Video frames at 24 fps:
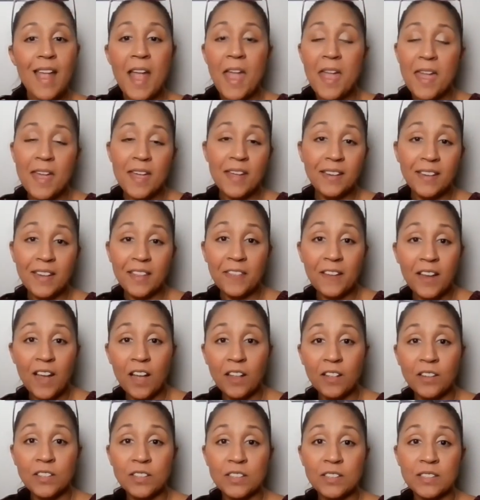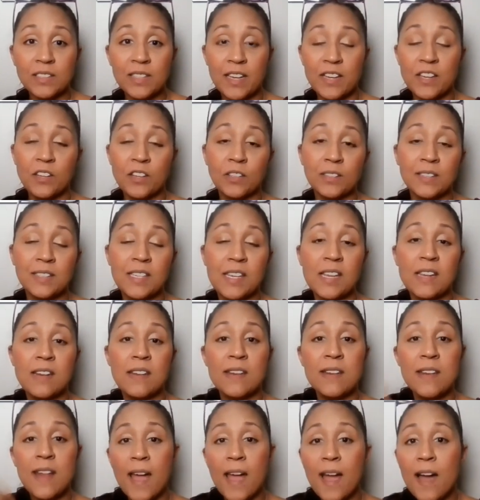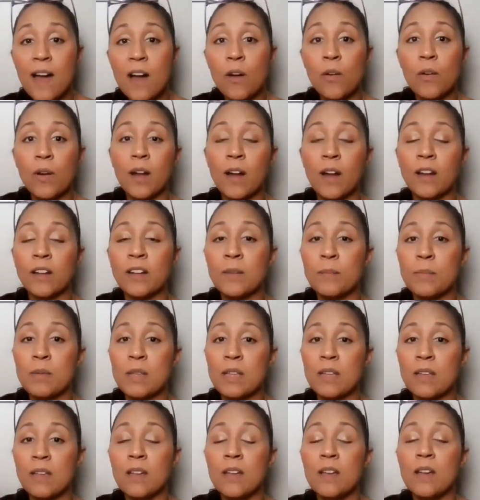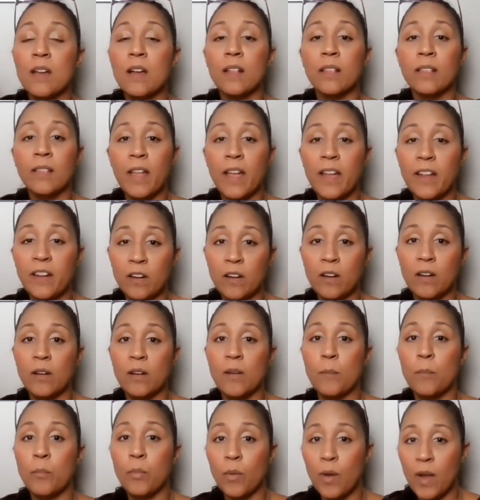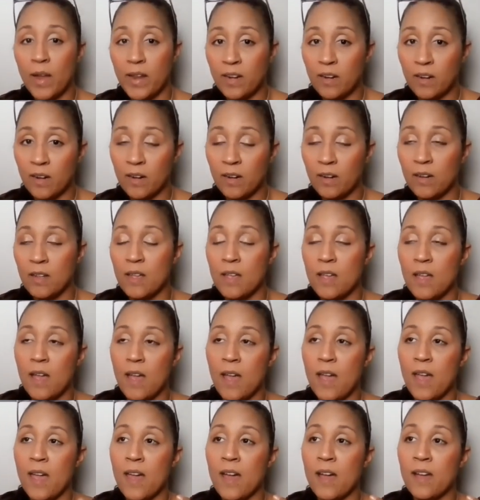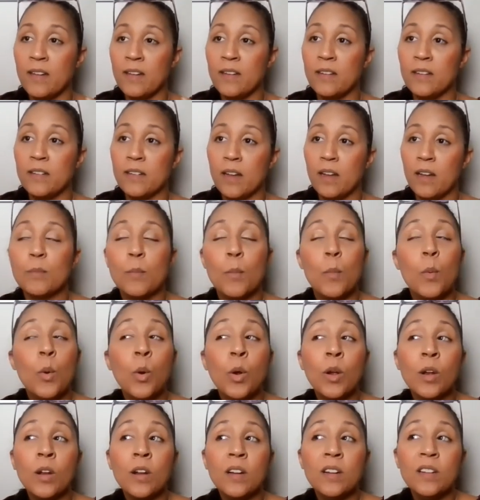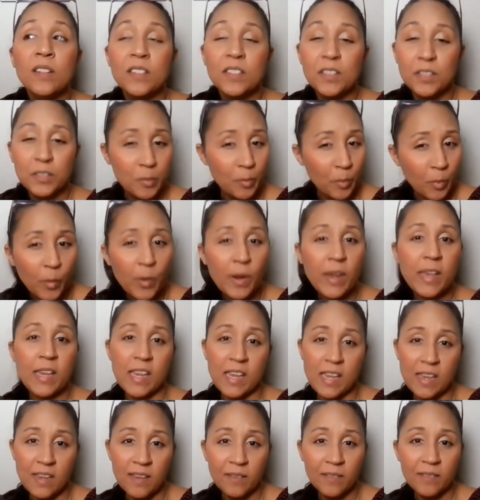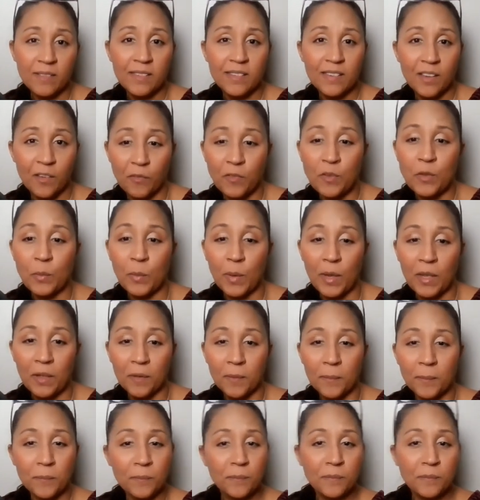And the colors that you'll see now are going to be lighter, brighter, and more springy, if you will.